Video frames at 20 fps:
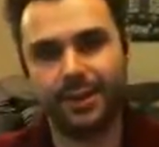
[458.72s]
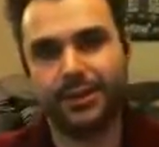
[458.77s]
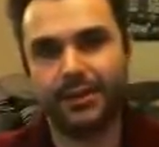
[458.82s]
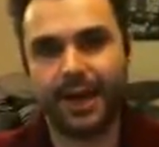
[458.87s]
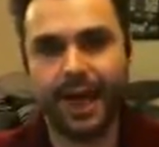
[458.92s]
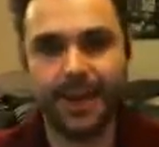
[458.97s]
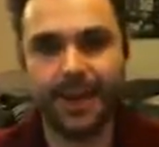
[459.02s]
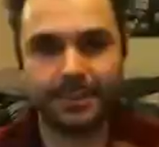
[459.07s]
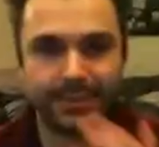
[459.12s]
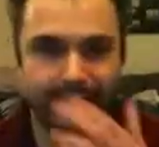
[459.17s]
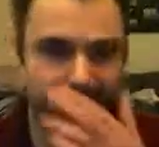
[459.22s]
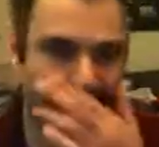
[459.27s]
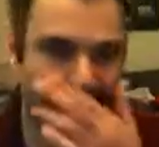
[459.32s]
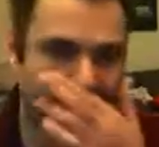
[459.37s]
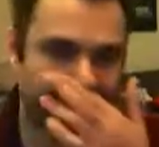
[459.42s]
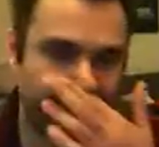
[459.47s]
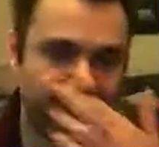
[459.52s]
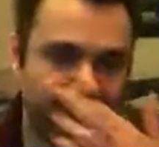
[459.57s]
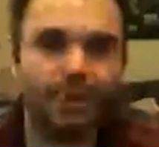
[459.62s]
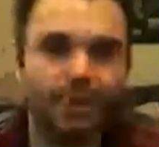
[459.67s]
armor
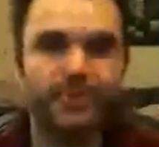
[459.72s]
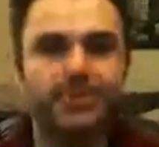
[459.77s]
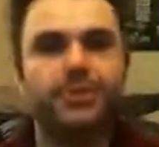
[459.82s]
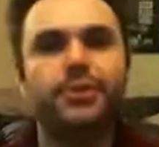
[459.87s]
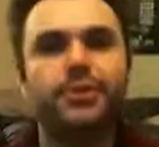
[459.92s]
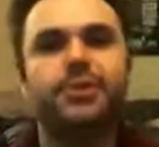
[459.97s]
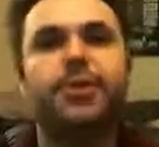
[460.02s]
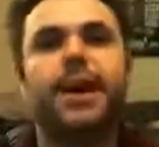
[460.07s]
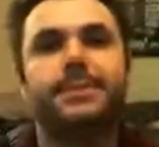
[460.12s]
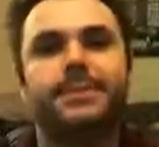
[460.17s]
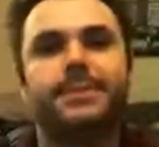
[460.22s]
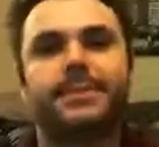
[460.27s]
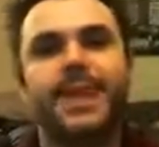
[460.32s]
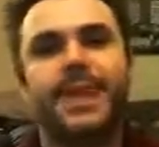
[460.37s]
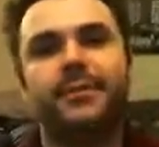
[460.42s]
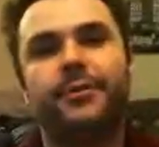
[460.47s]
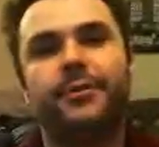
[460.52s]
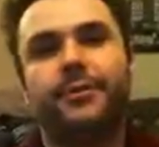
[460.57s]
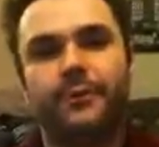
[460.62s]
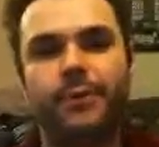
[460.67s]
save. 2-up
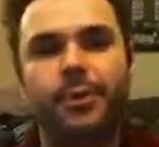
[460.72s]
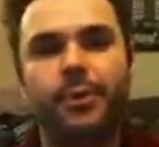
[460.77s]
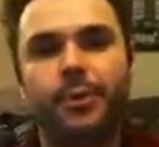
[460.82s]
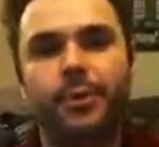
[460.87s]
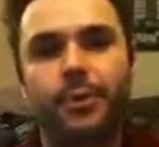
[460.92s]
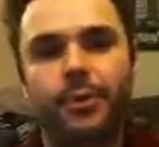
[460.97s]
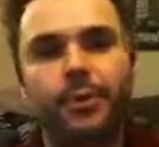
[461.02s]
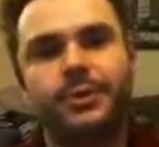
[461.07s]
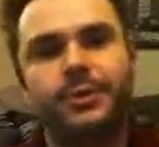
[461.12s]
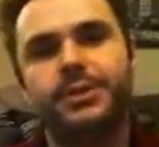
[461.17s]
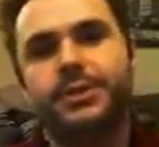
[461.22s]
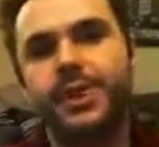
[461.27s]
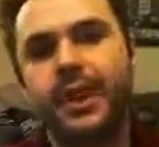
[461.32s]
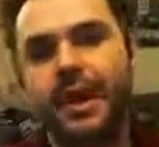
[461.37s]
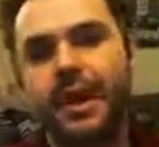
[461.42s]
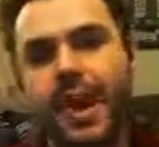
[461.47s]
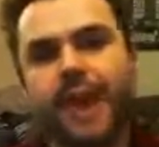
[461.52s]
save on 4 wounds,